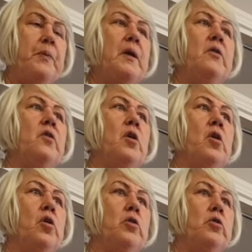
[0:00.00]
It's
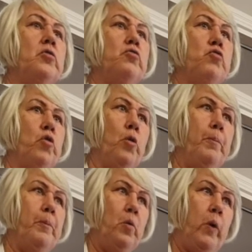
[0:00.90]
called
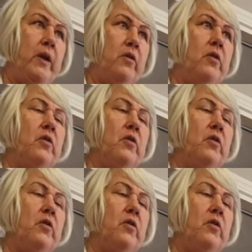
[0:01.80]
drum wheat,